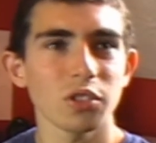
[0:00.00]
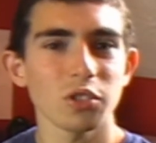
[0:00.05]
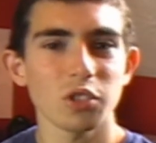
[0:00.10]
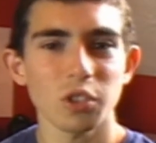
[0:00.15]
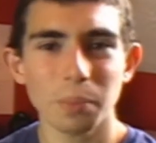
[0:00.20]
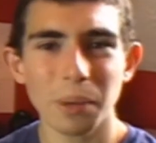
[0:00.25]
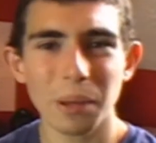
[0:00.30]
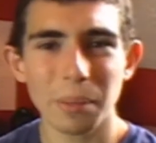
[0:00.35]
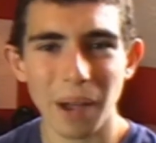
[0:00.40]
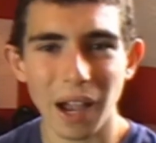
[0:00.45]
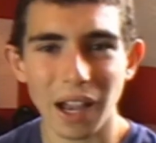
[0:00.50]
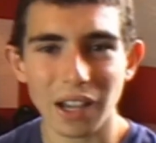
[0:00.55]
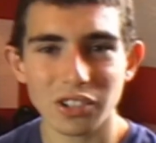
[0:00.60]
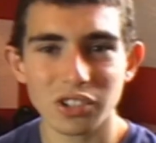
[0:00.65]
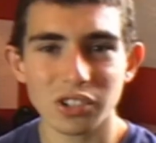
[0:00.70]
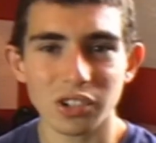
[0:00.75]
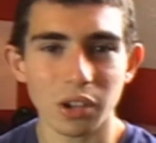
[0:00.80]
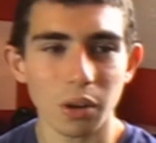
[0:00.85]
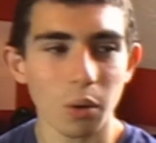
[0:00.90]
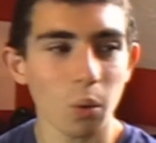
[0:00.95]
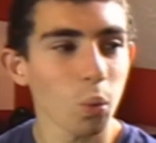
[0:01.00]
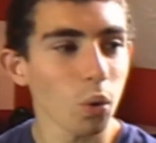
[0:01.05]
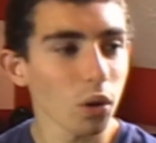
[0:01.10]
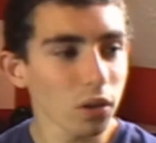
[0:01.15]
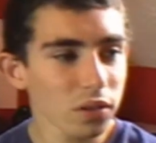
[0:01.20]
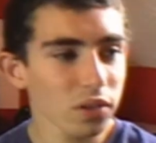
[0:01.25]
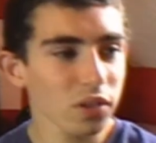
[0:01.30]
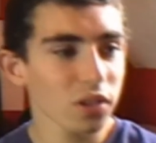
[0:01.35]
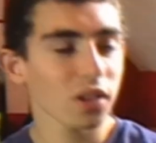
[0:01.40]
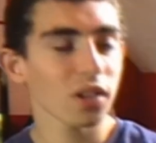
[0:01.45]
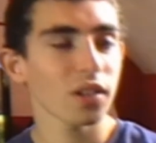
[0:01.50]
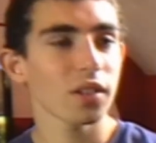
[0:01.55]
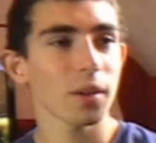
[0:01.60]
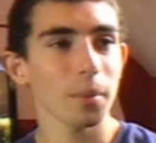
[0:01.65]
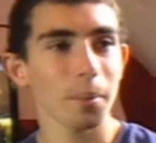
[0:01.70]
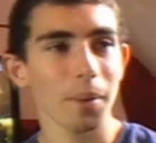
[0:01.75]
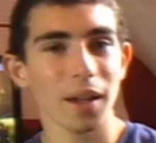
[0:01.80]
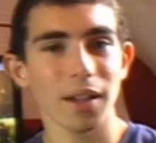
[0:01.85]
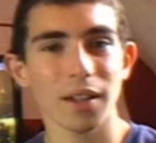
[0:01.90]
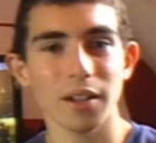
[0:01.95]
just be passionate. Want
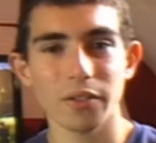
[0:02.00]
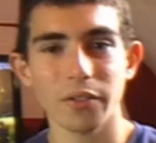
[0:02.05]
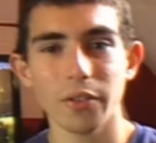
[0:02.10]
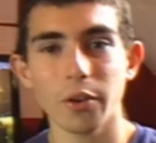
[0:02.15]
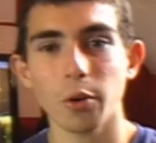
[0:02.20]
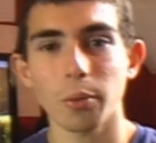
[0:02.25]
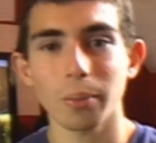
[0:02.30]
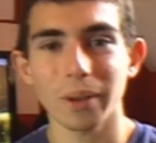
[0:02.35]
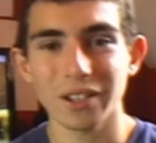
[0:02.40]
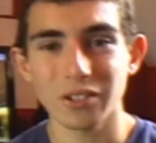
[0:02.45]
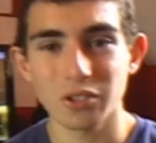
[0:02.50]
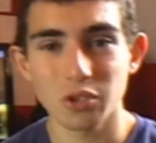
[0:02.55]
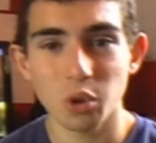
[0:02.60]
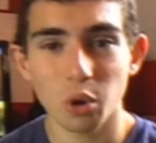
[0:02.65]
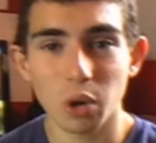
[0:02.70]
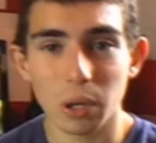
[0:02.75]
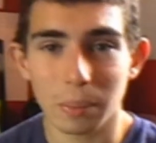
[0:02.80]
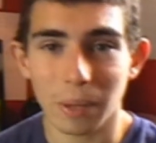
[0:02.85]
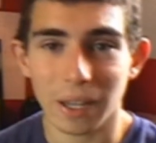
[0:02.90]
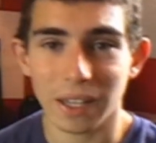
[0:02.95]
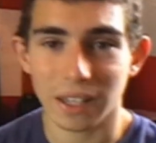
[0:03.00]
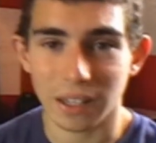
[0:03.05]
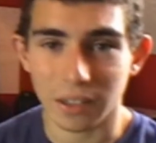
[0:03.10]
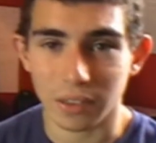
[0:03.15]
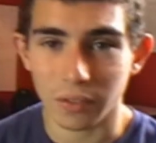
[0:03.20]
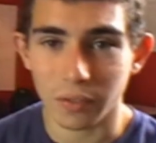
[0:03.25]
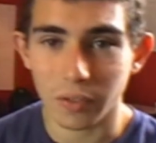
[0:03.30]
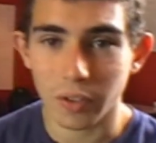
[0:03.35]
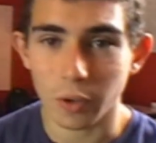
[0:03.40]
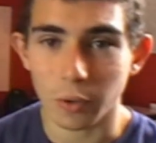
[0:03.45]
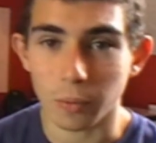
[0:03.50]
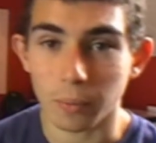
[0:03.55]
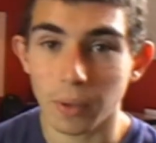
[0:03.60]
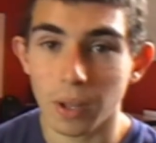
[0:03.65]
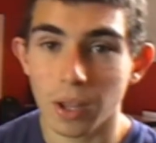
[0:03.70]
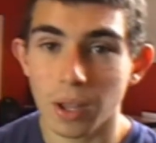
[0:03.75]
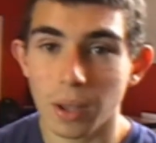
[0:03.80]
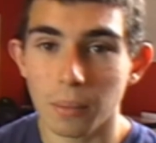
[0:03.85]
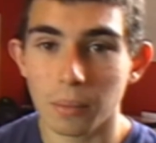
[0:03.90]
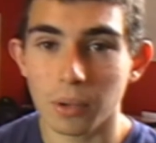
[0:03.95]
to make a film, enjoy making the film,
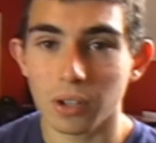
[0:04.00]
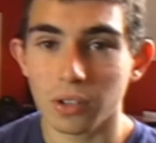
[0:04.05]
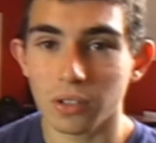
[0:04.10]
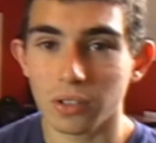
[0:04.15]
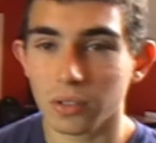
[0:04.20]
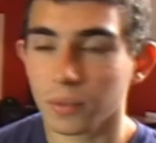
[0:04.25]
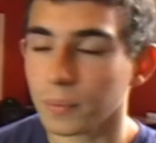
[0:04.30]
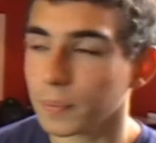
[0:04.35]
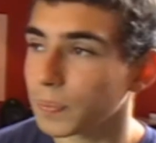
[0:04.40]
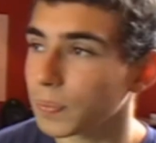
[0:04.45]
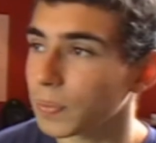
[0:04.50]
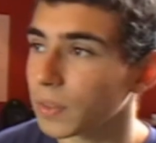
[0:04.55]
because